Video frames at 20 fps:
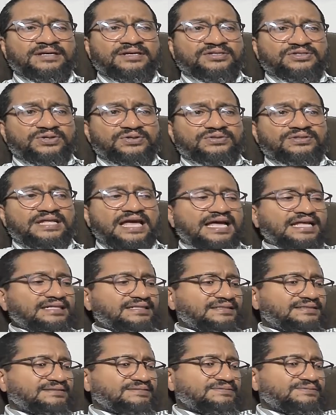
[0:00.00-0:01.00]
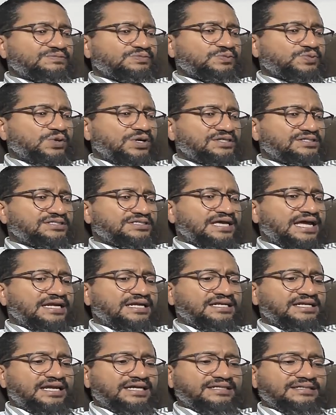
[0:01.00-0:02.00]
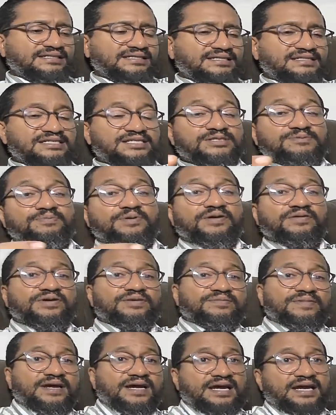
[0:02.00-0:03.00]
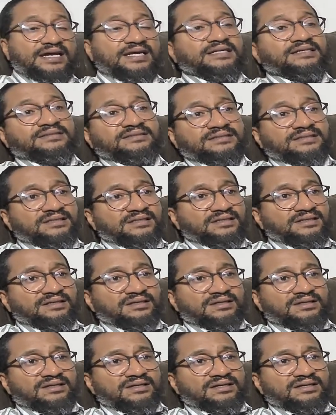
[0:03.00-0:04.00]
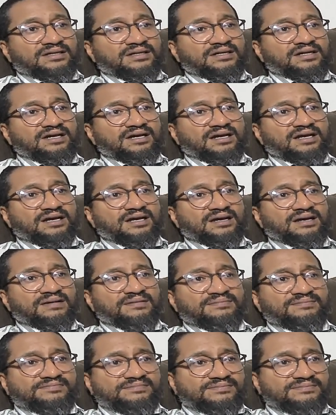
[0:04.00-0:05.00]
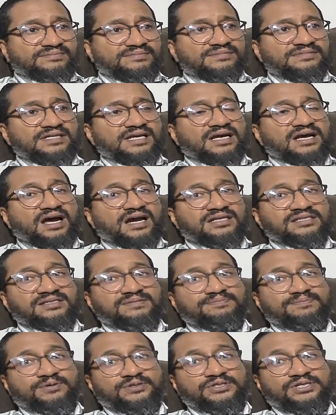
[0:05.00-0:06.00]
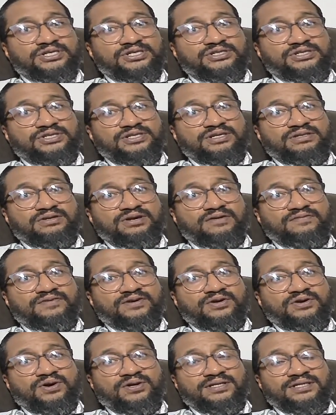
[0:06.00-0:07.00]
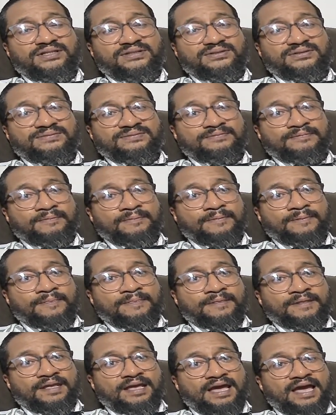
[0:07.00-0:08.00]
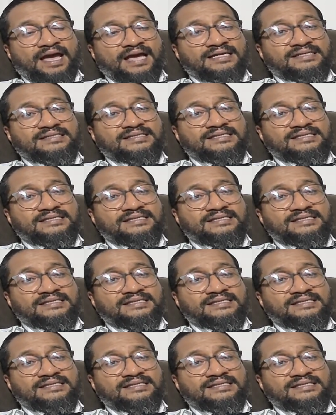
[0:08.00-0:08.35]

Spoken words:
So that was kind of like the spirit behind uh, Descartes' positioning of the cogito, as he